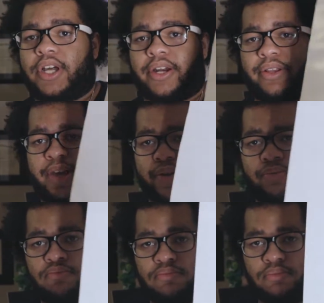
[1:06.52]
Got like
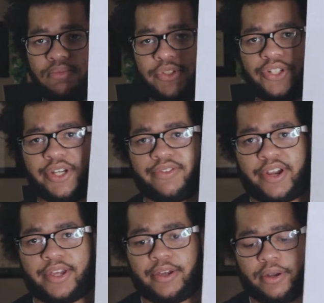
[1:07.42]
a sheet
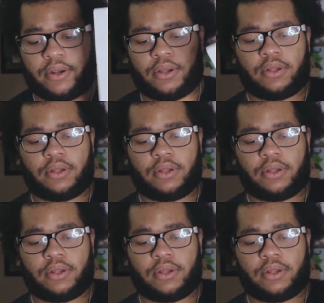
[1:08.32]
right here,